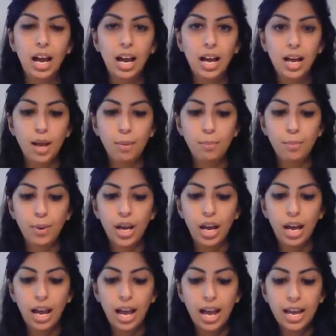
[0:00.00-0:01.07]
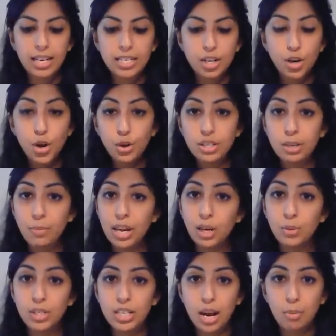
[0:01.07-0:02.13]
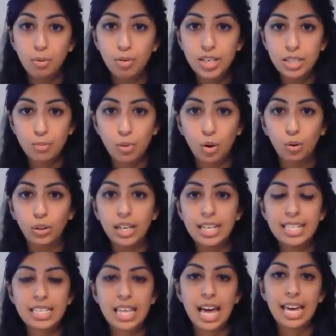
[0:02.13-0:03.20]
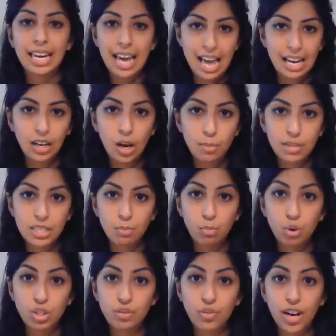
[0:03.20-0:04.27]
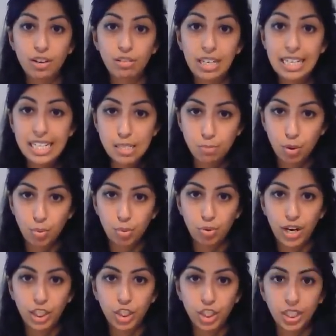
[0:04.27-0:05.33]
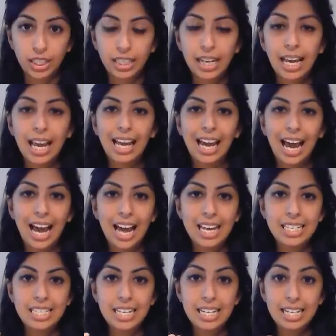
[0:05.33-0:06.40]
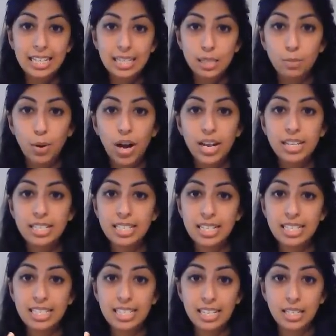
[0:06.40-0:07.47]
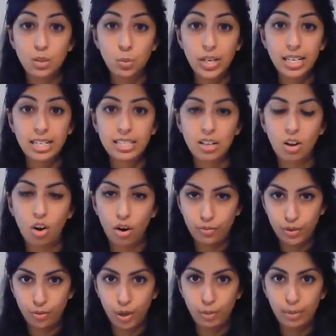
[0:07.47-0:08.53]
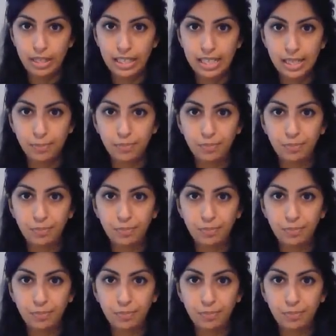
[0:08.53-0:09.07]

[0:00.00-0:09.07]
Um, and a note to make with dipyridamole is that it can come as a modified release preparation and it expires six weeks after opening it.